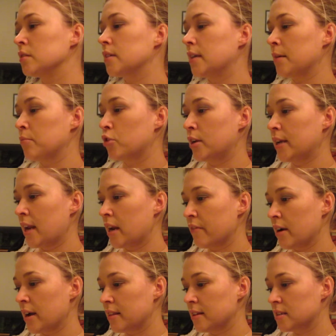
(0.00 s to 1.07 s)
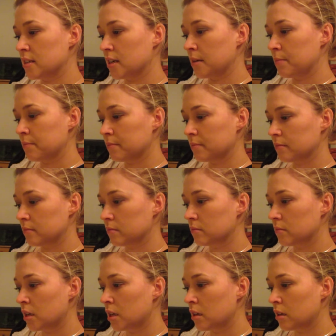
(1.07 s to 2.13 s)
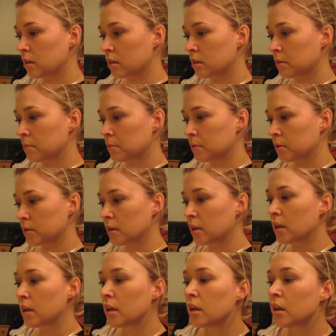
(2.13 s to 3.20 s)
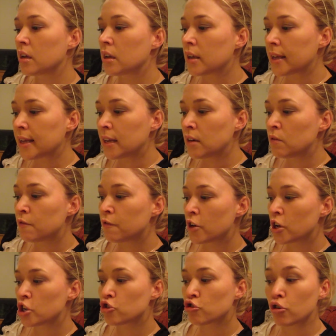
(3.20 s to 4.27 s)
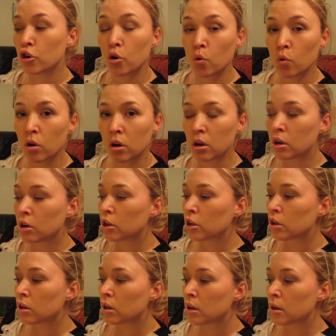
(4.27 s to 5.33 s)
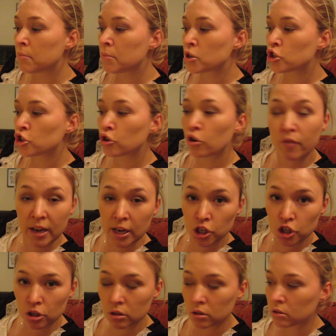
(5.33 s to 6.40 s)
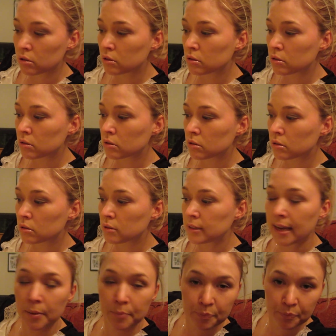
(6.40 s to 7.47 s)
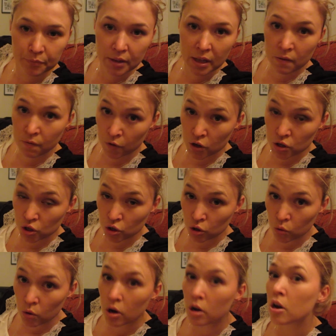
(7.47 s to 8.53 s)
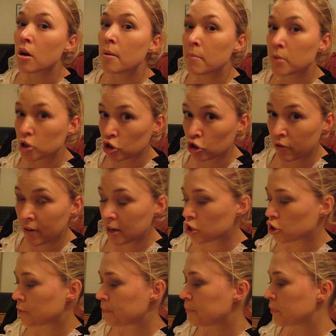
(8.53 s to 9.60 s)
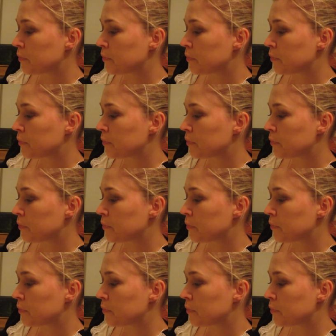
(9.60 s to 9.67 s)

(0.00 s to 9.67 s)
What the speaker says: I'm going to get it right this time. In vitro maturation. Yeah, in vitro maturation.